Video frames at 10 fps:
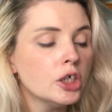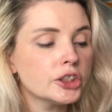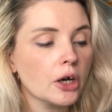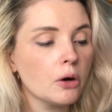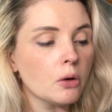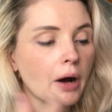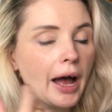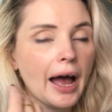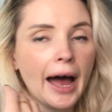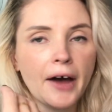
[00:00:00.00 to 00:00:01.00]
So
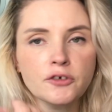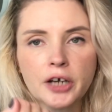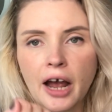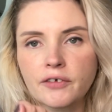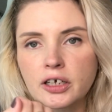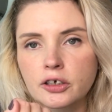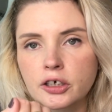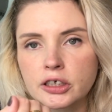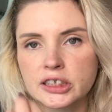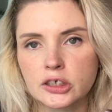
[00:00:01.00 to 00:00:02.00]
after having
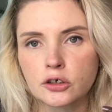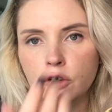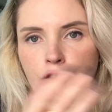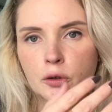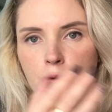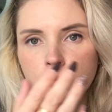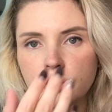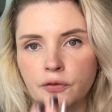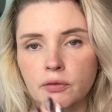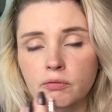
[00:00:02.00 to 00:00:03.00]
considered a few
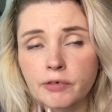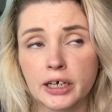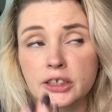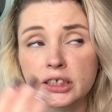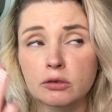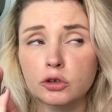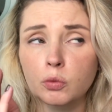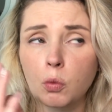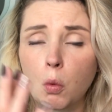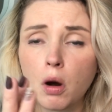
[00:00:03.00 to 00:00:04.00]
different rings, and there was
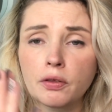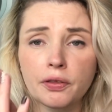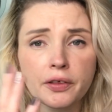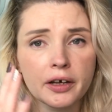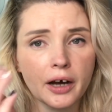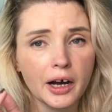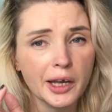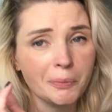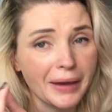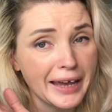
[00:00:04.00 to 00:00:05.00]
one that I
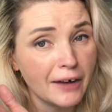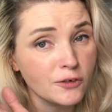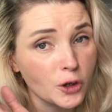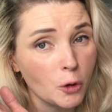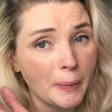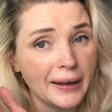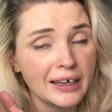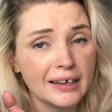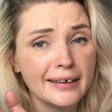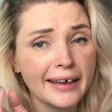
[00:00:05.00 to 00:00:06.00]
may have to go back
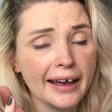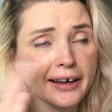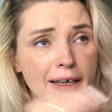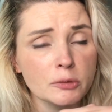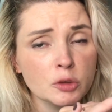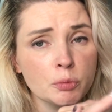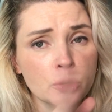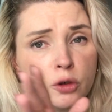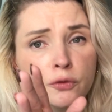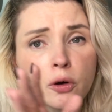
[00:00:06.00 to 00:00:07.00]
in and get, it was
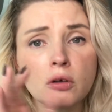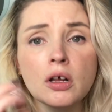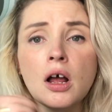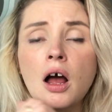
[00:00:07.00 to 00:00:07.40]
beautiful,